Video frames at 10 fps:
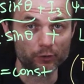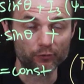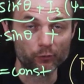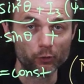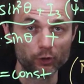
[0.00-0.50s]

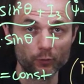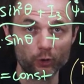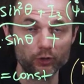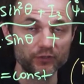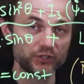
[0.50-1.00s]
perform
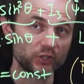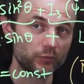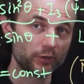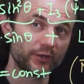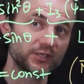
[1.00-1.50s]
all of these
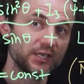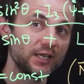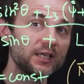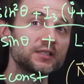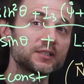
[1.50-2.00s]
experiments
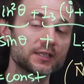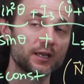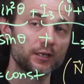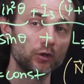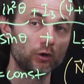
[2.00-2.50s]

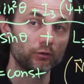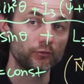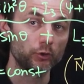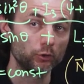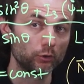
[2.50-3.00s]
inside
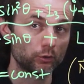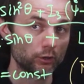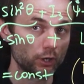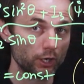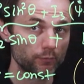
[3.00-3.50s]
of
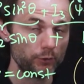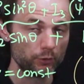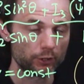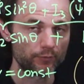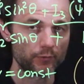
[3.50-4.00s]
your
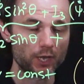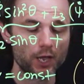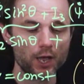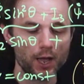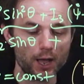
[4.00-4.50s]
computer,
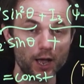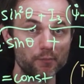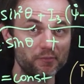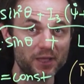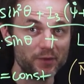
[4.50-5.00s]

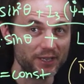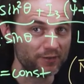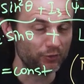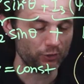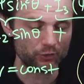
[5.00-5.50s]
maybe
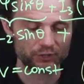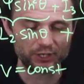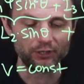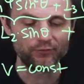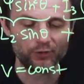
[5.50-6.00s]
even your
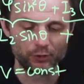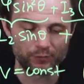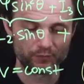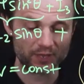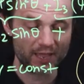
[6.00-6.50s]
cell phone.